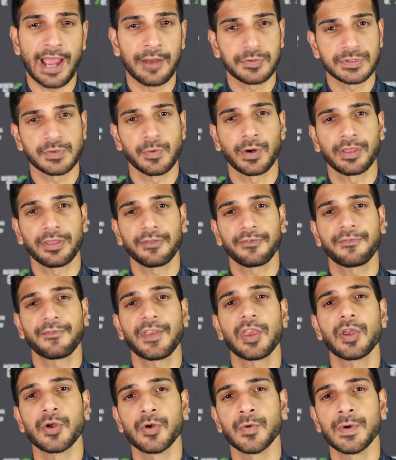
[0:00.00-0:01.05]
I was one of the
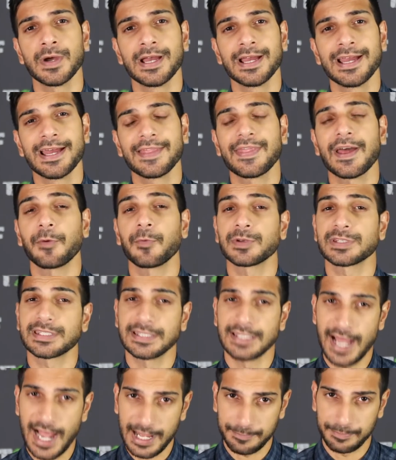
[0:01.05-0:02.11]
few that was
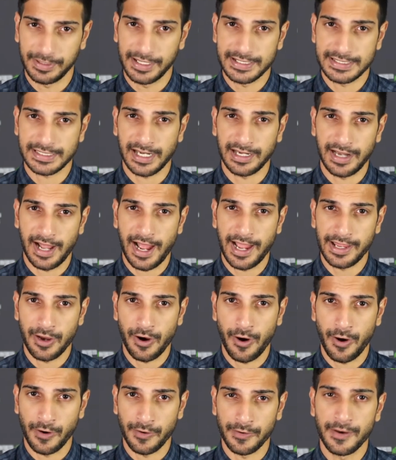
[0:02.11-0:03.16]
not placed on
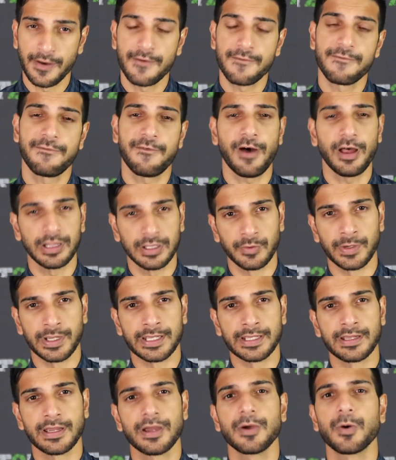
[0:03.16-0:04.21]
IR
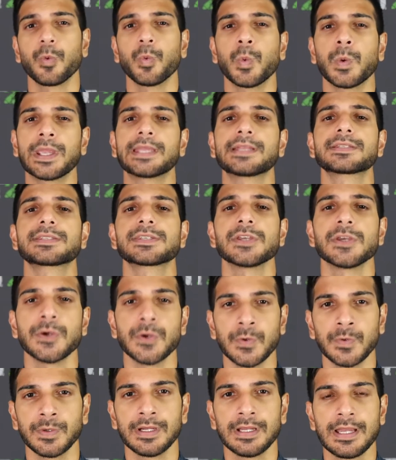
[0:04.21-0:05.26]
following week
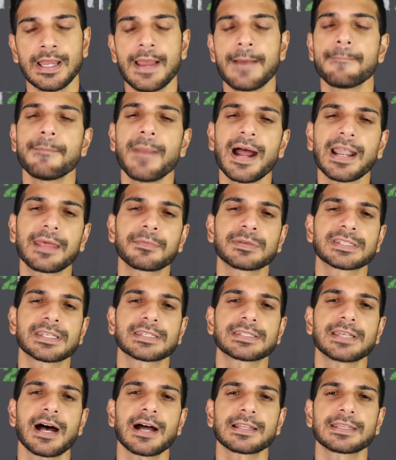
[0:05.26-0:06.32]
two. My name is
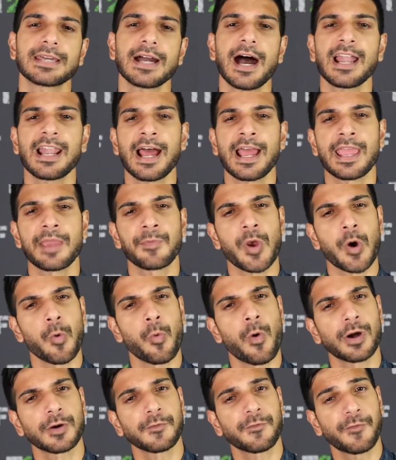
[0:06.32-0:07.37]
Hassan Khan. I am your
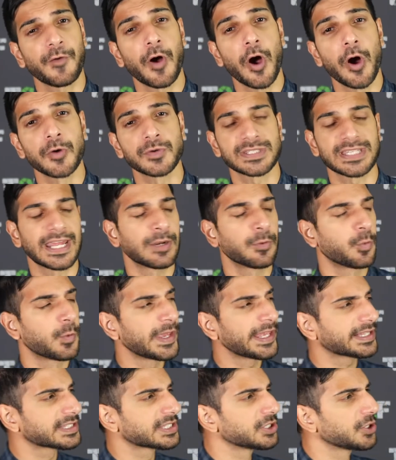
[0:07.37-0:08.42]
wonderful host, and
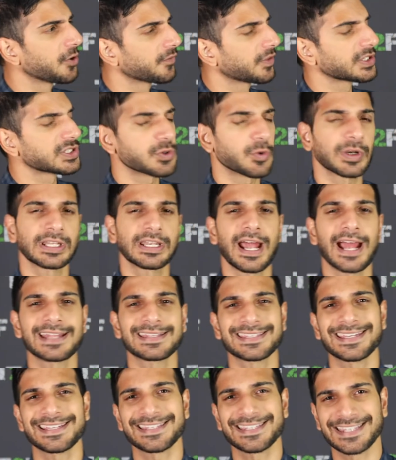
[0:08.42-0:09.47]
week two of the
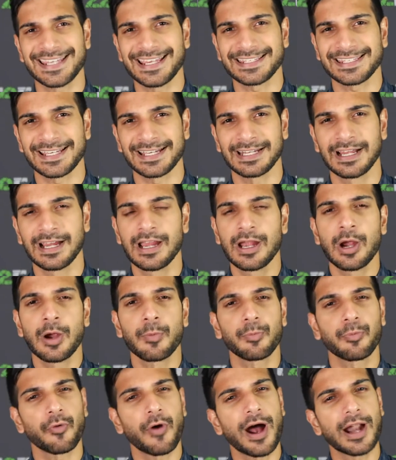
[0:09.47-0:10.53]
2019 season
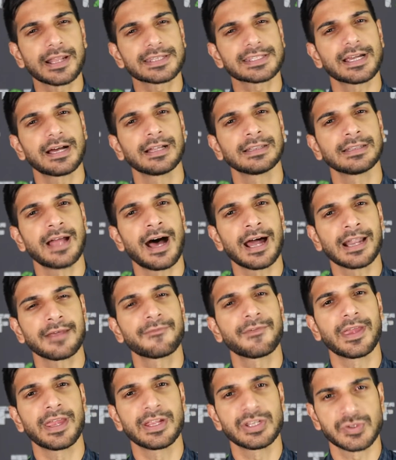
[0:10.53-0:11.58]
brought us a lot
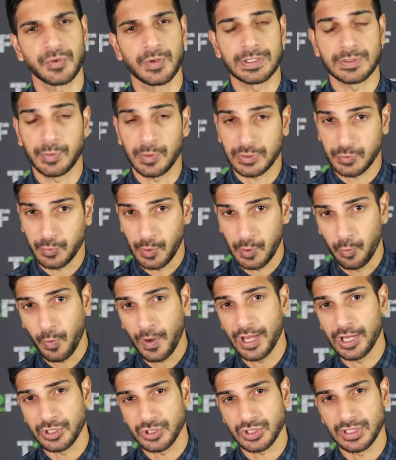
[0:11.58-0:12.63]
of injuries, which we
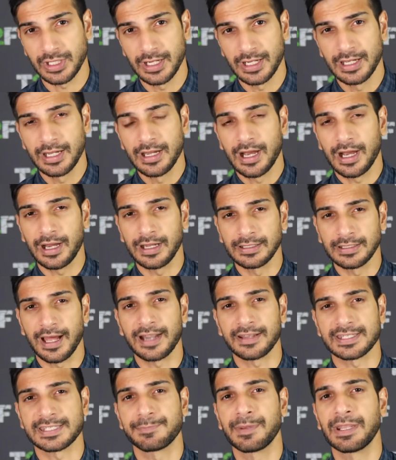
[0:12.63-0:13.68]
wish a
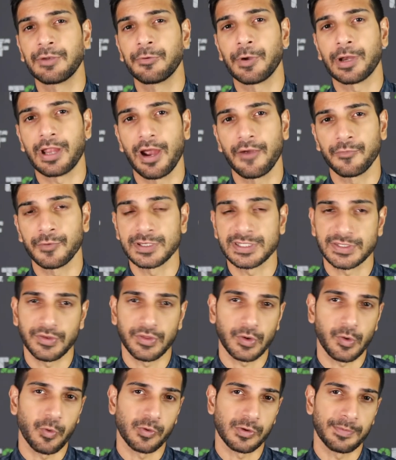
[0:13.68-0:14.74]
lot of speedy recoveries to
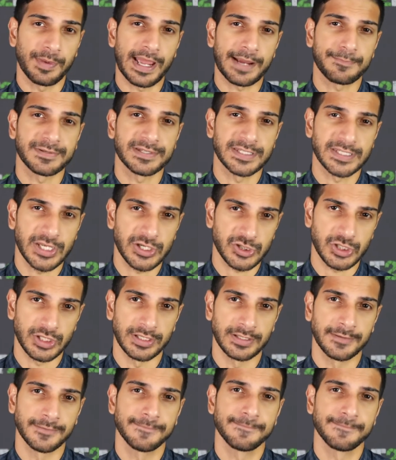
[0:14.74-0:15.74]
the quarterback position.